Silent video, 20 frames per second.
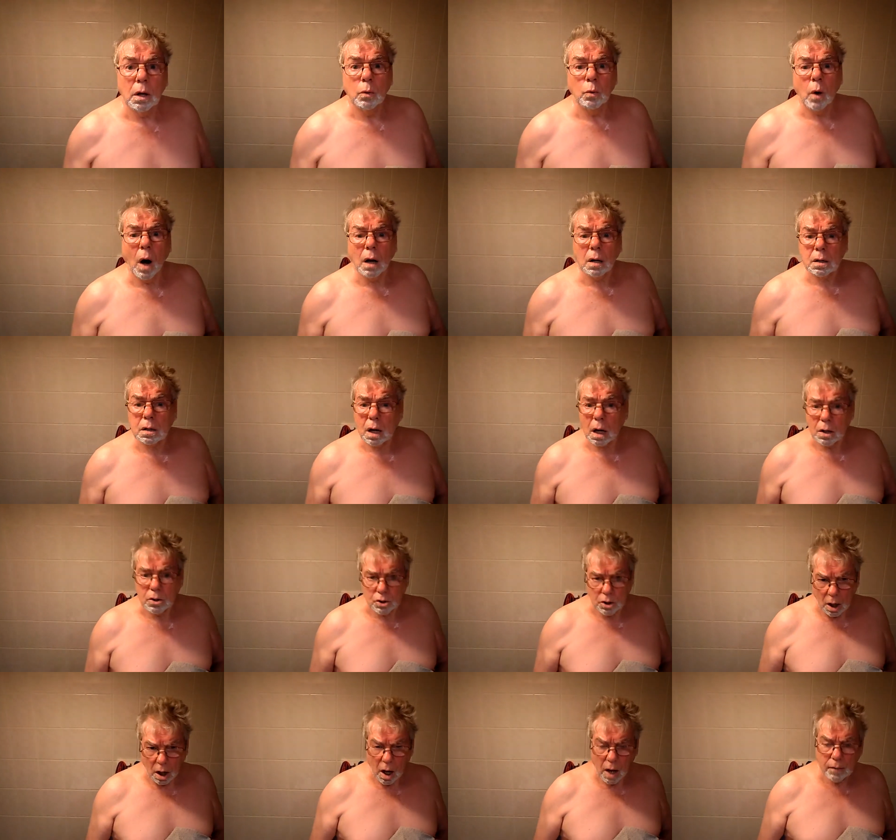With what
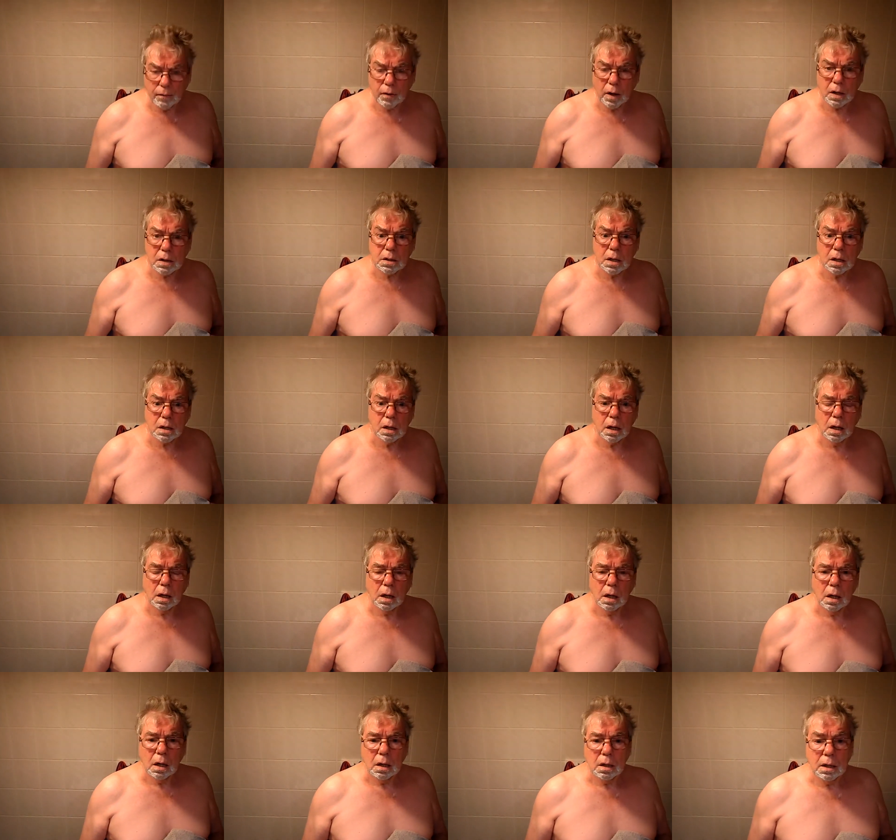shall I fix
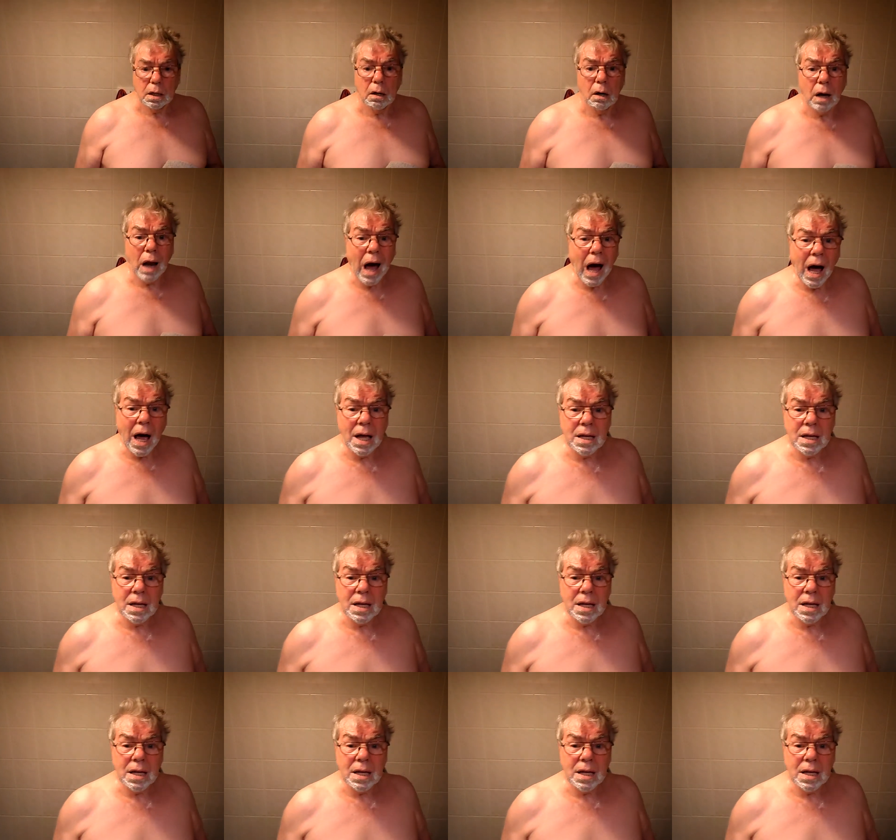it, dear